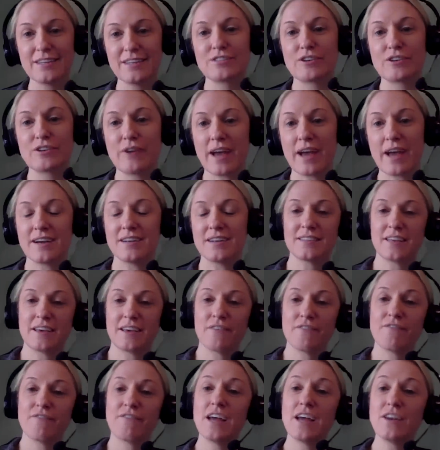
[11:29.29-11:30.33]
So as
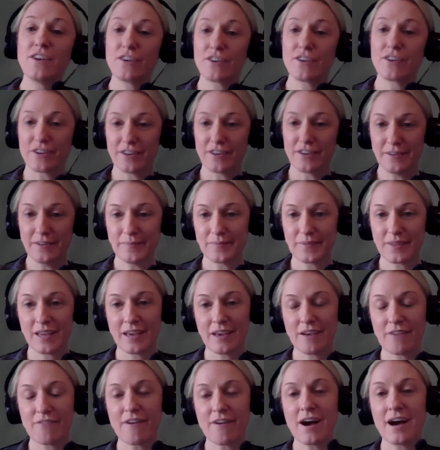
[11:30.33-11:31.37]
a vendor,
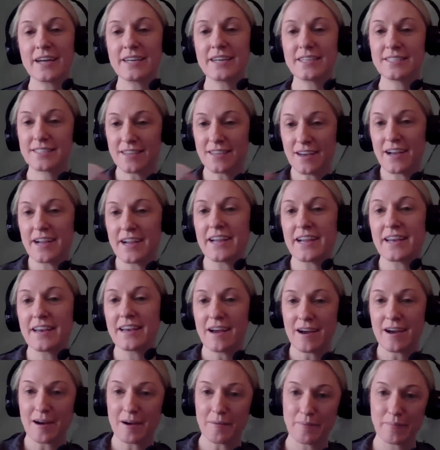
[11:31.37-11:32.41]
if I
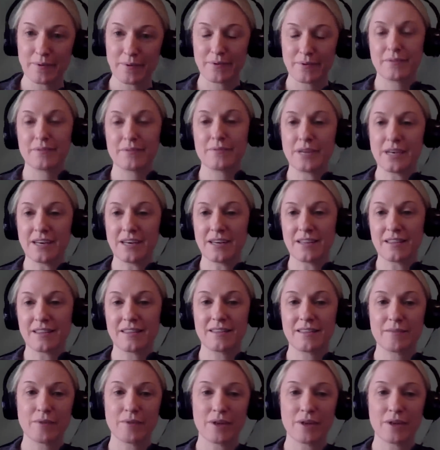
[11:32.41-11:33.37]
sign up with